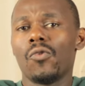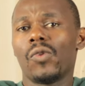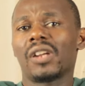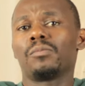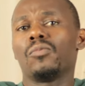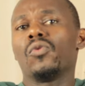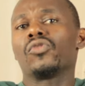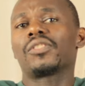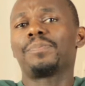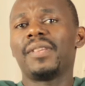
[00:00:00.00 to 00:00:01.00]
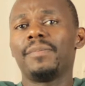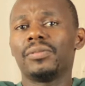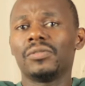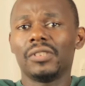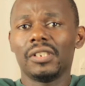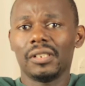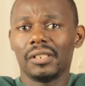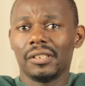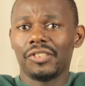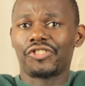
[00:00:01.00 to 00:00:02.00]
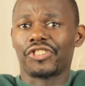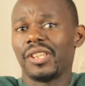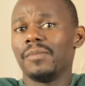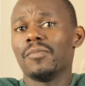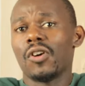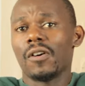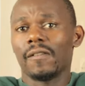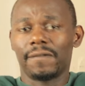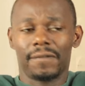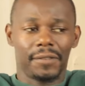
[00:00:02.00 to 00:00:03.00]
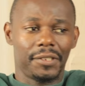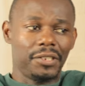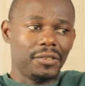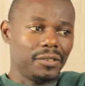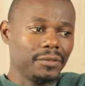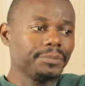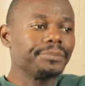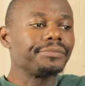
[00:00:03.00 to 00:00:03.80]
what most people dream of, you know.